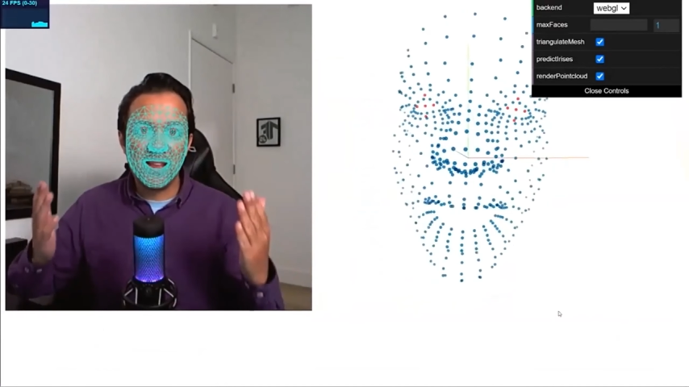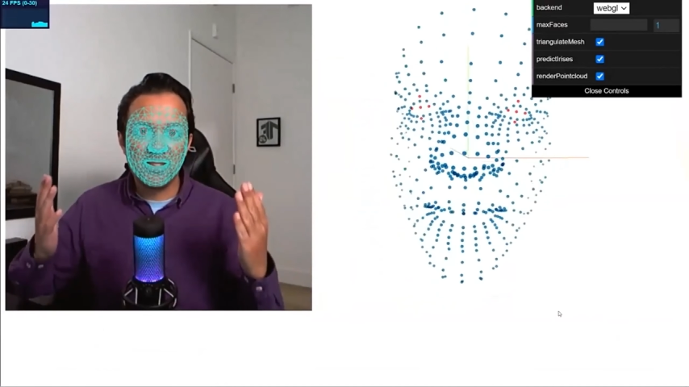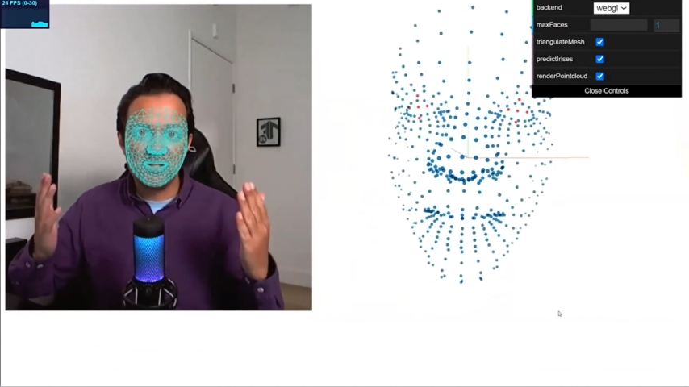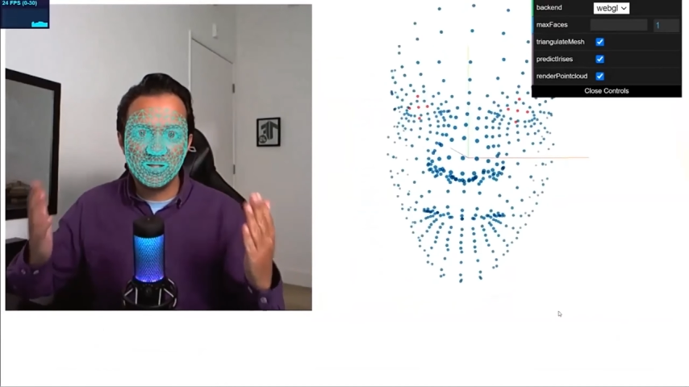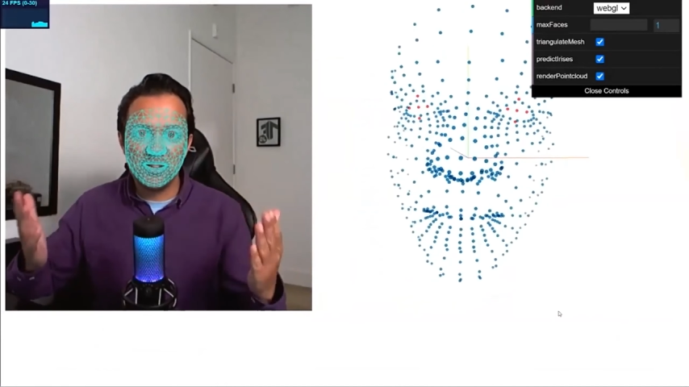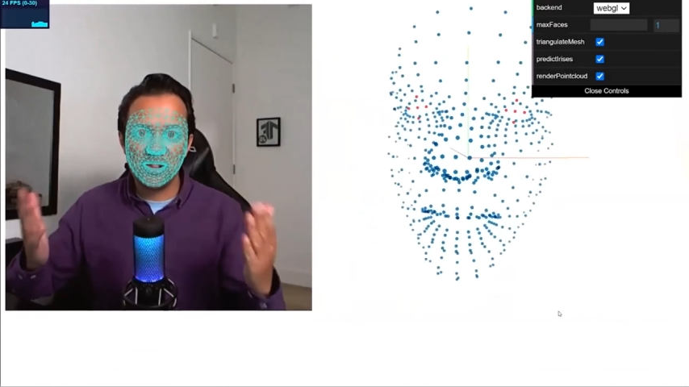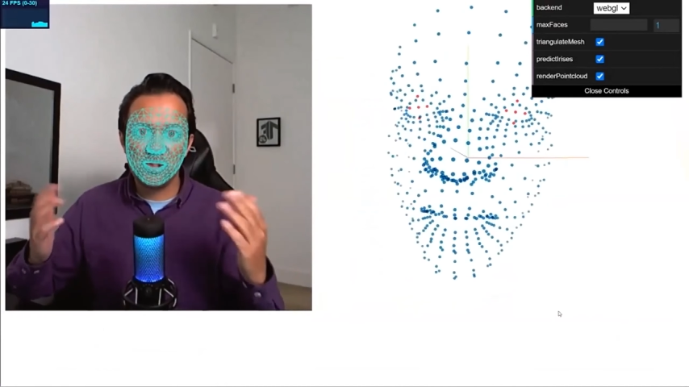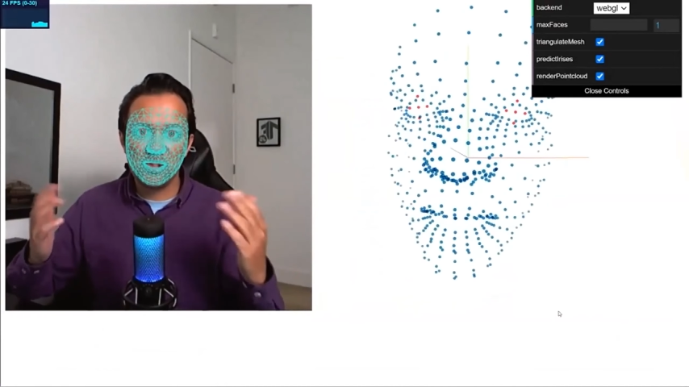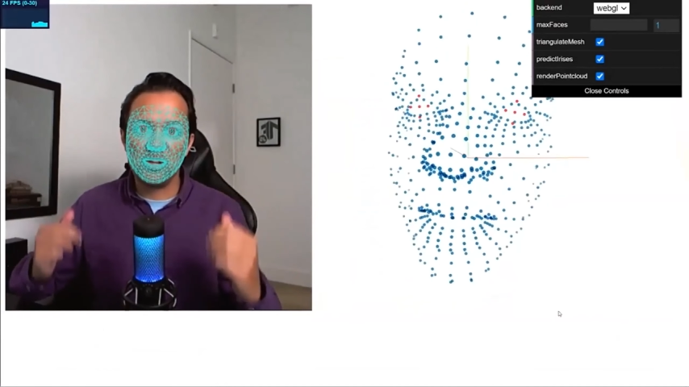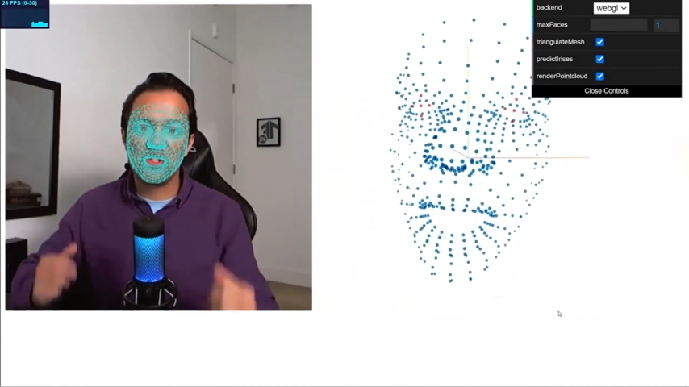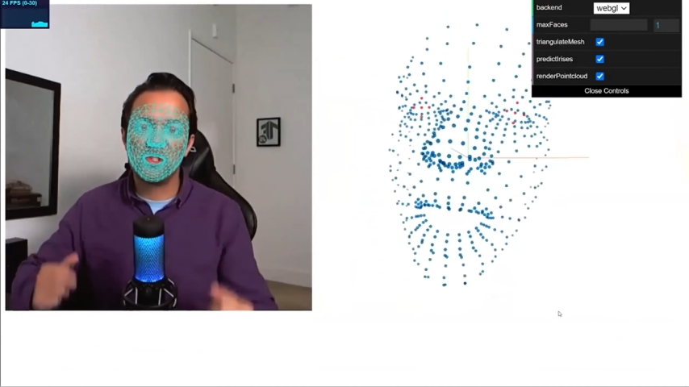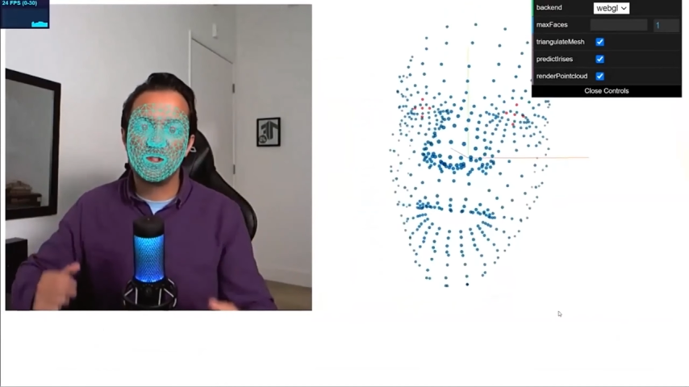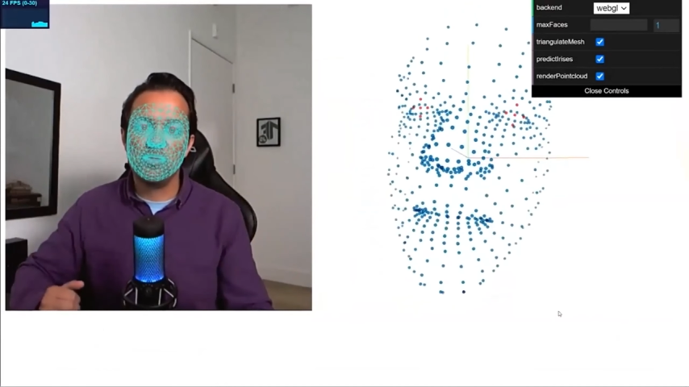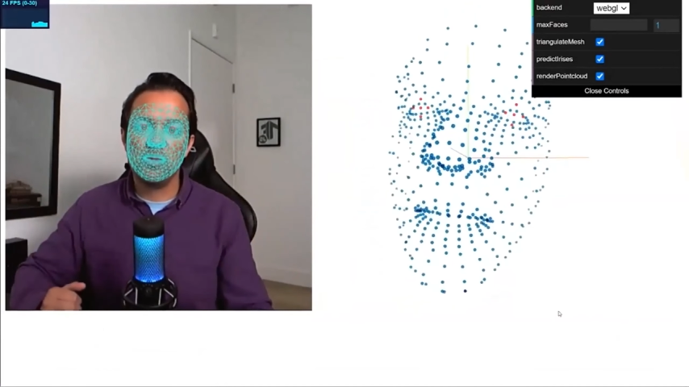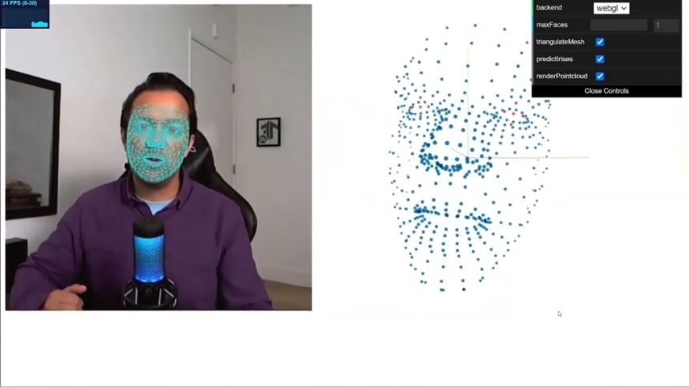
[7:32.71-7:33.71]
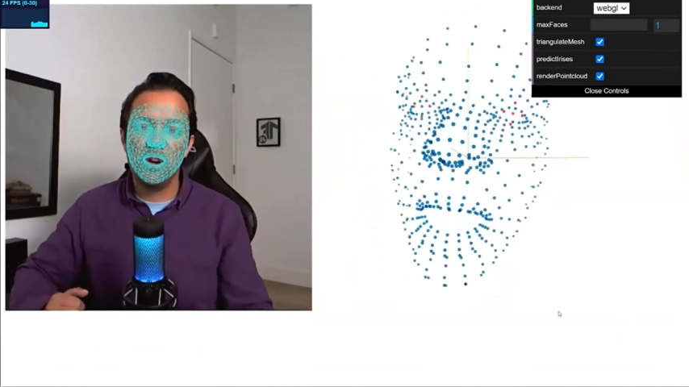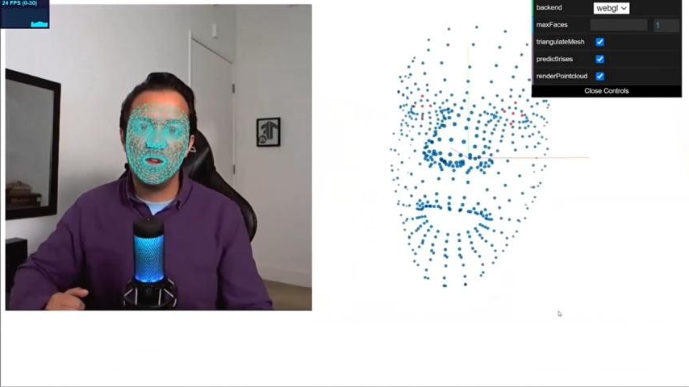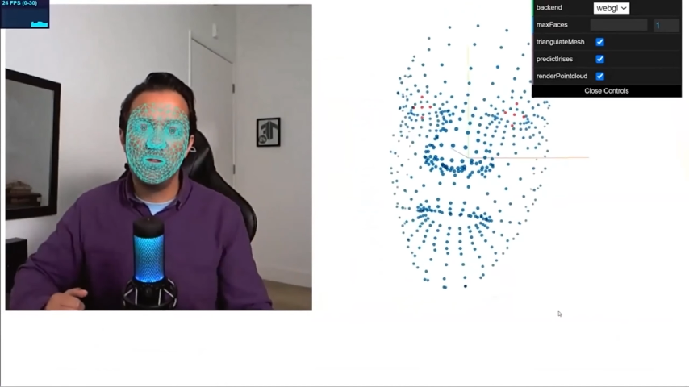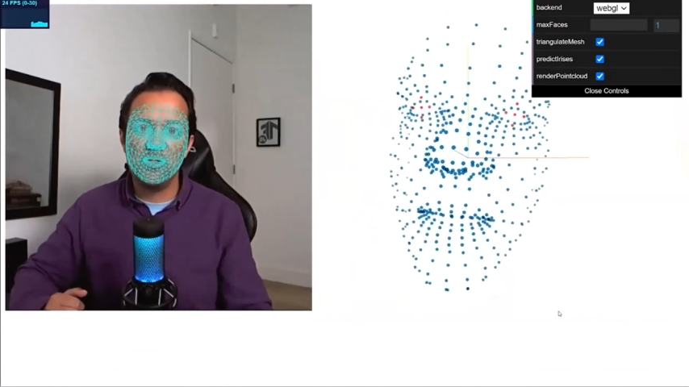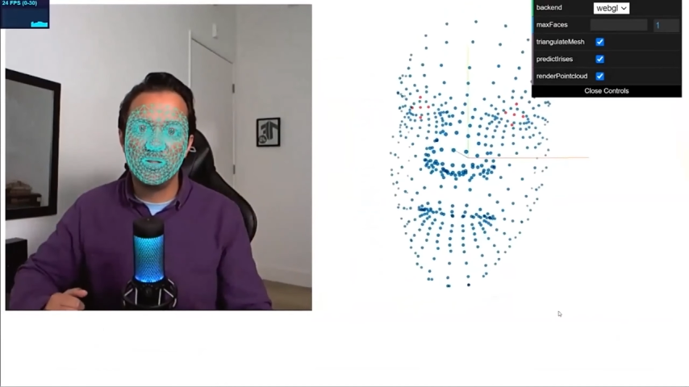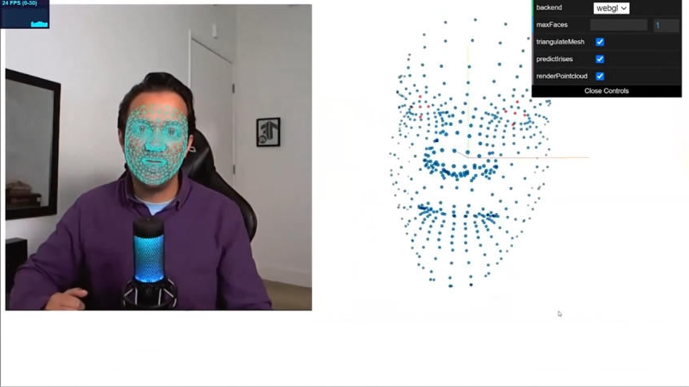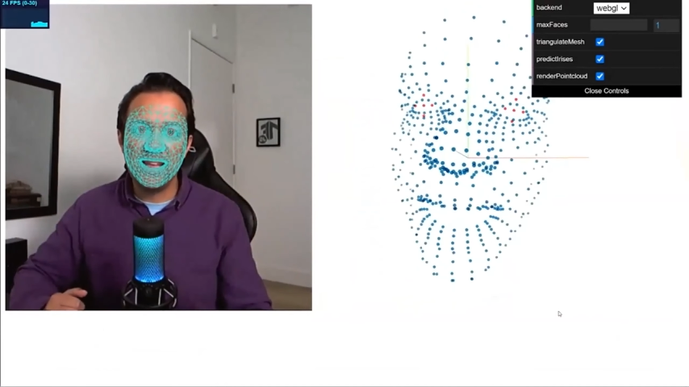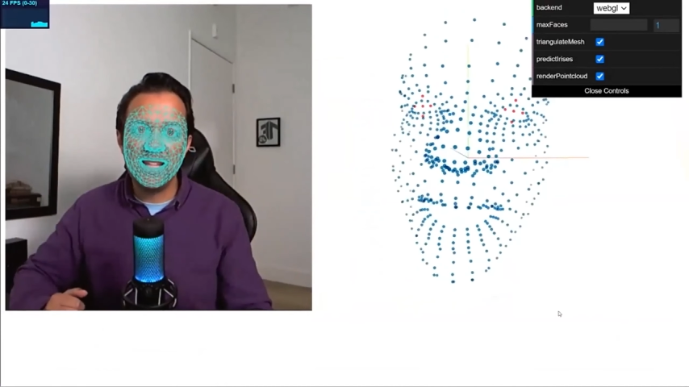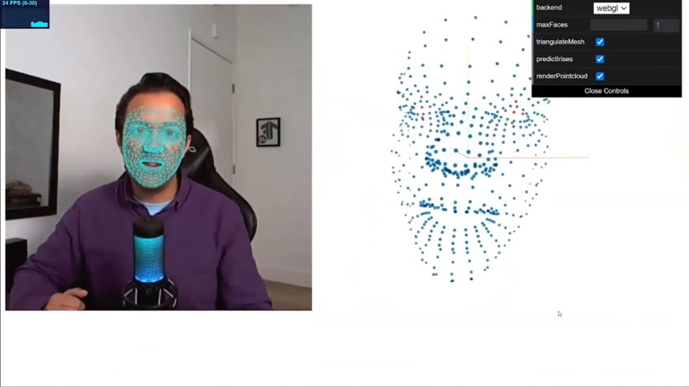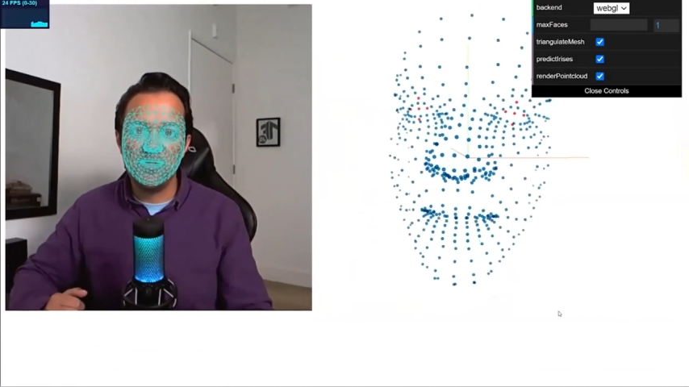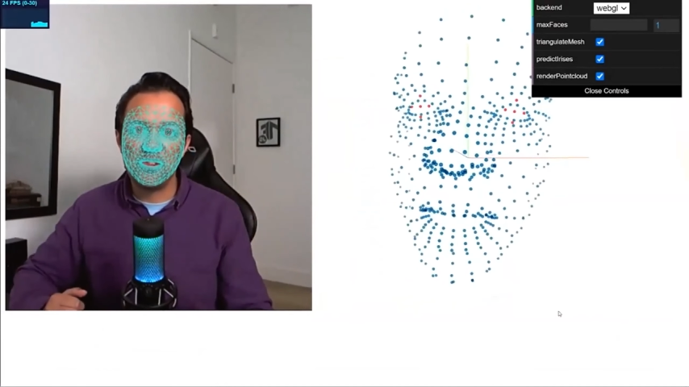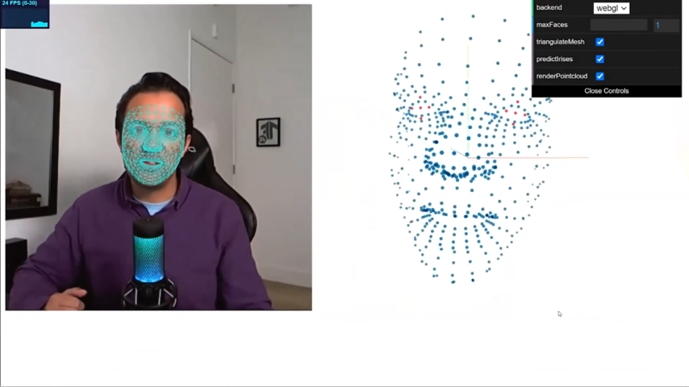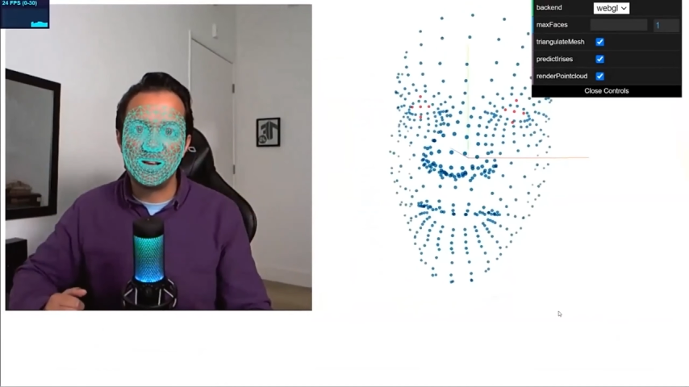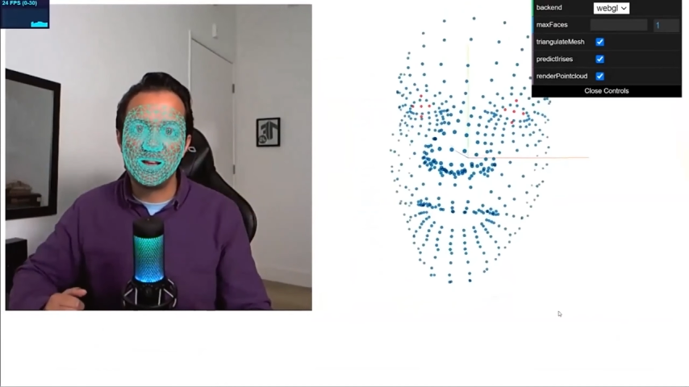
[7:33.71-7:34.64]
has such rich support for data